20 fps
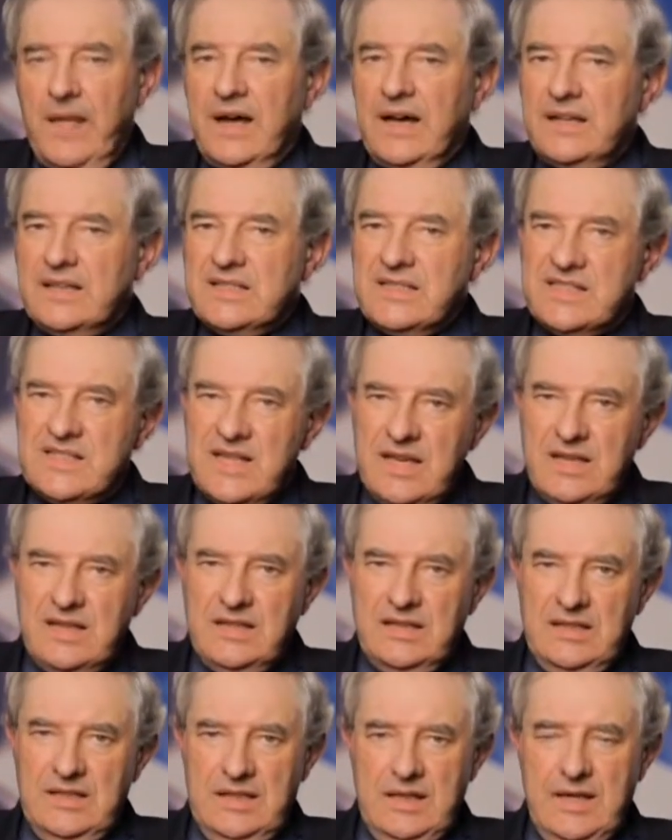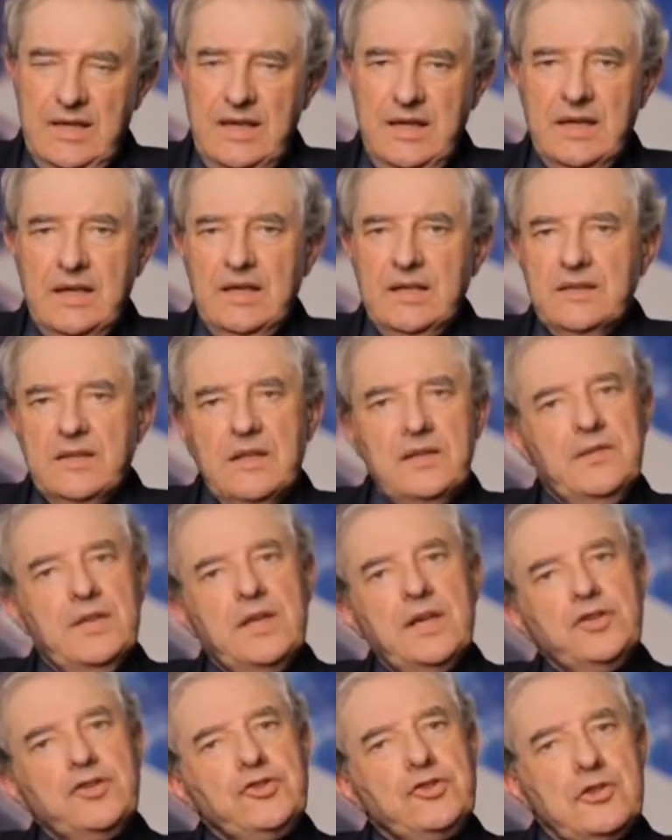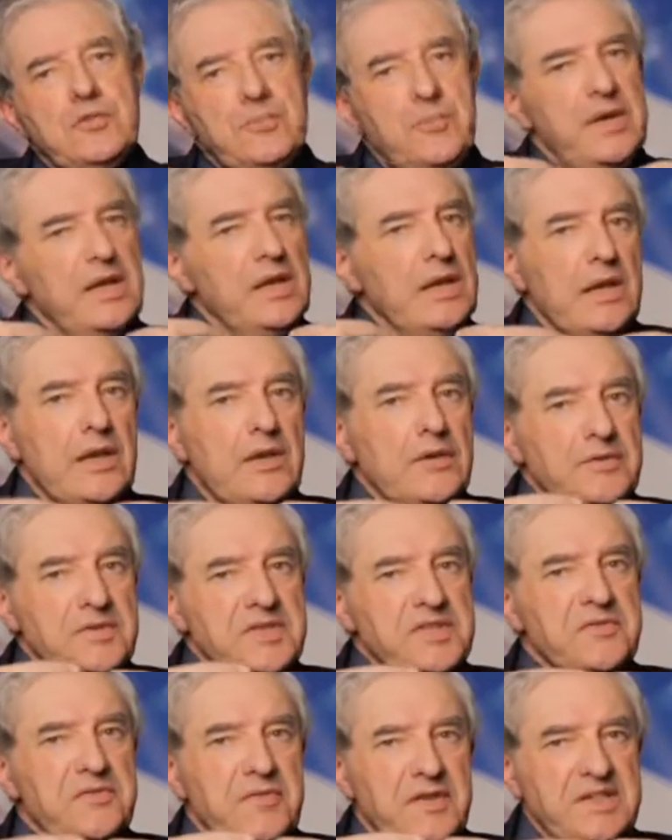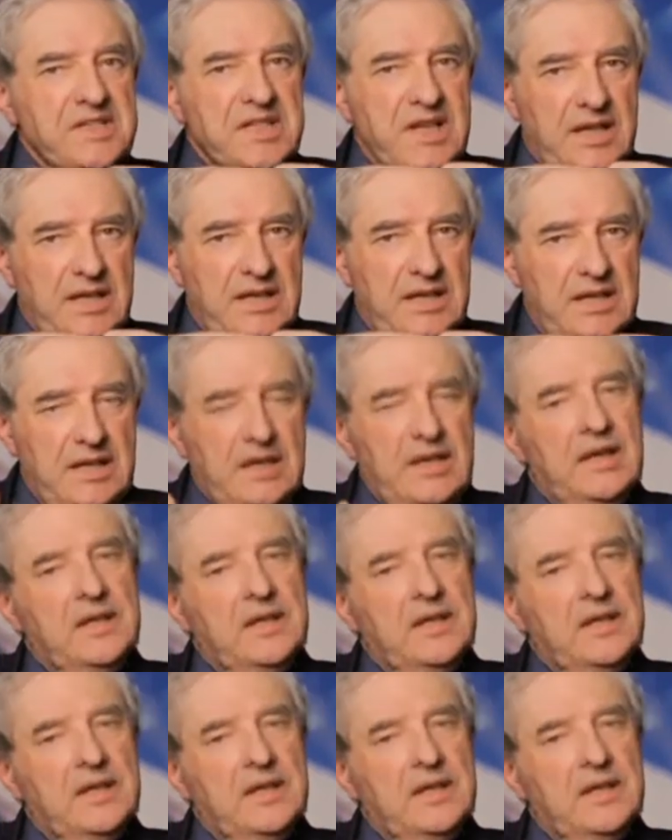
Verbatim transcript: And secondly, that they should be loose fitting.